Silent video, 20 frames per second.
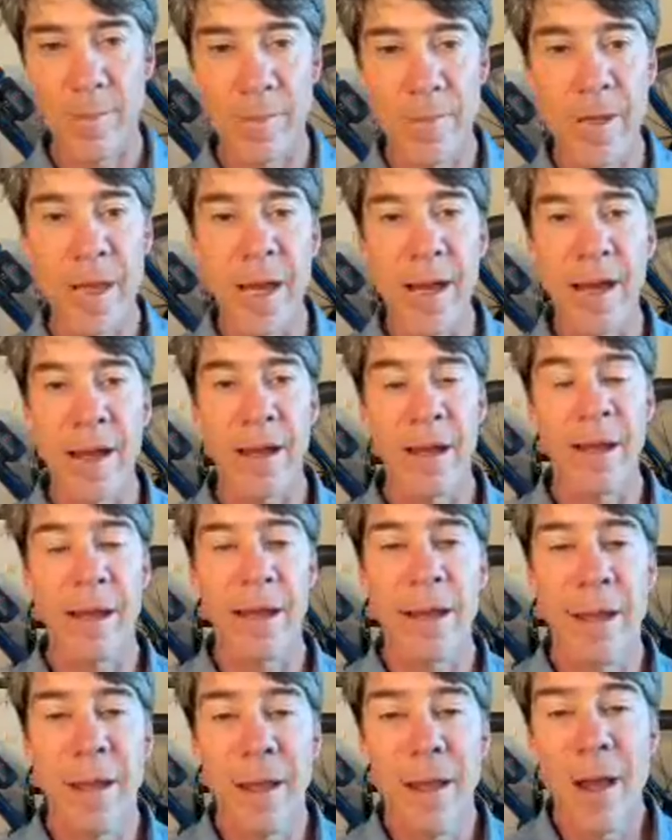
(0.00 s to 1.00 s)
Yeah.
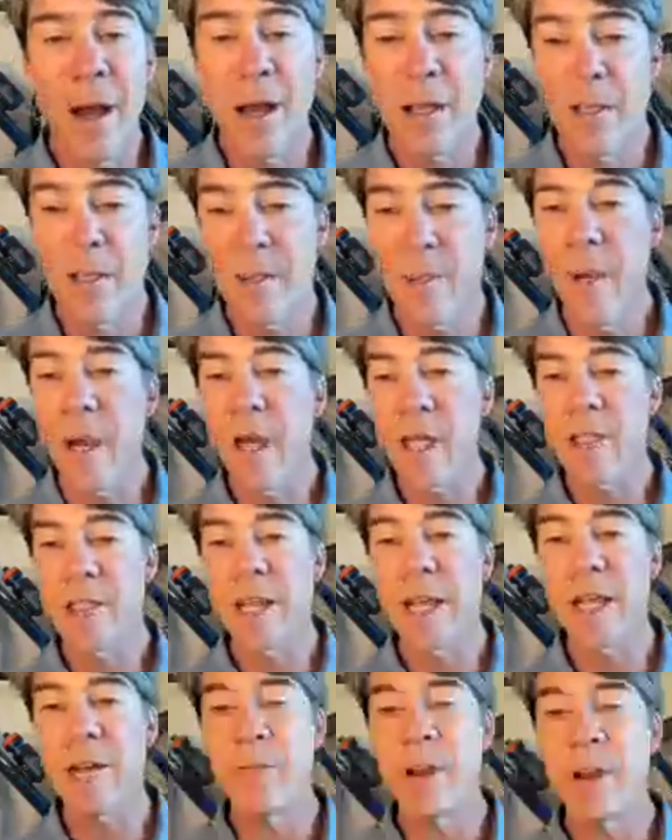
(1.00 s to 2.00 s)
Awesome. Uh,
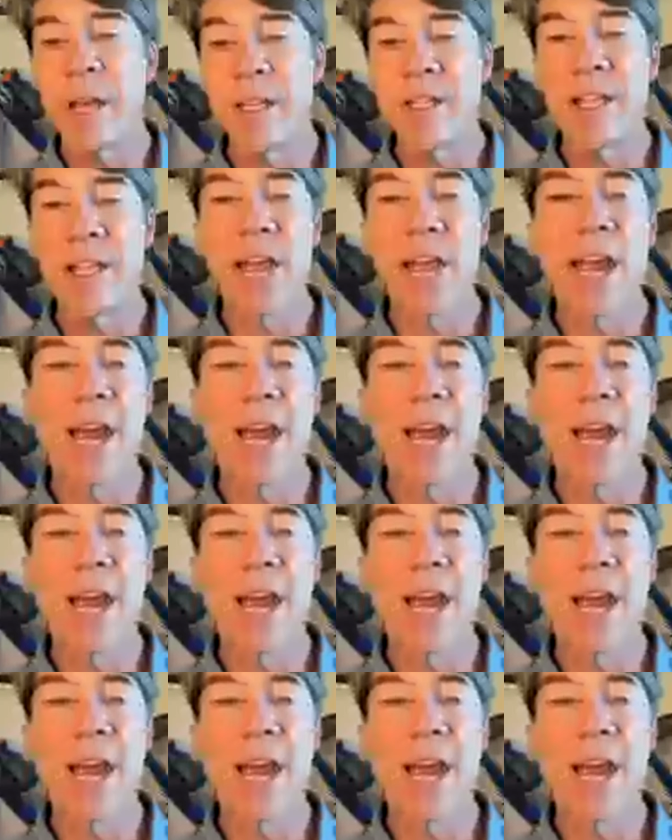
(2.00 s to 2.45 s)
Dan Rice